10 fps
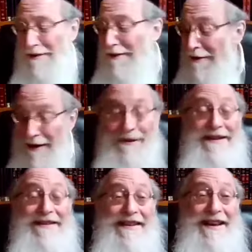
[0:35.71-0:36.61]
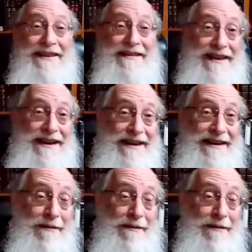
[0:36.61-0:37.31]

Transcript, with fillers: So, I mean to say, this year